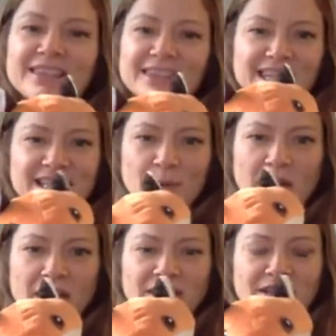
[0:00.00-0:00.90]
This
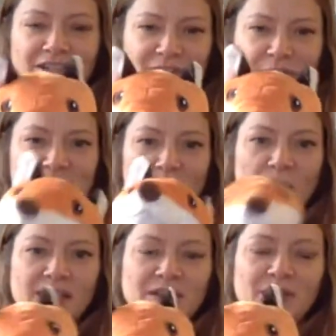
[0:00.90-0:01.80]
one, you're just
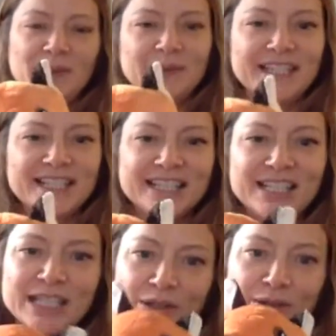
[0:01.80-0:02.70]
going to listen
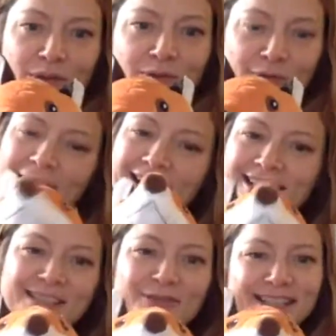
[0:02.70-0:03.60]
to
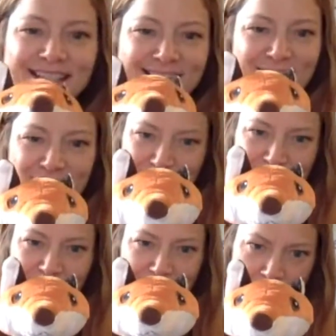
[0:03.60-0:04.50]
Franny read a
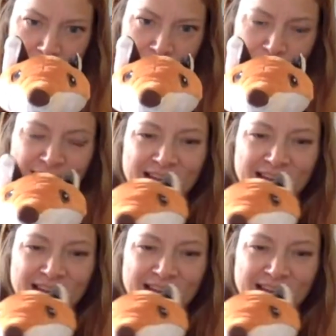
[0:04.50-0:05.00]
nursery rhyme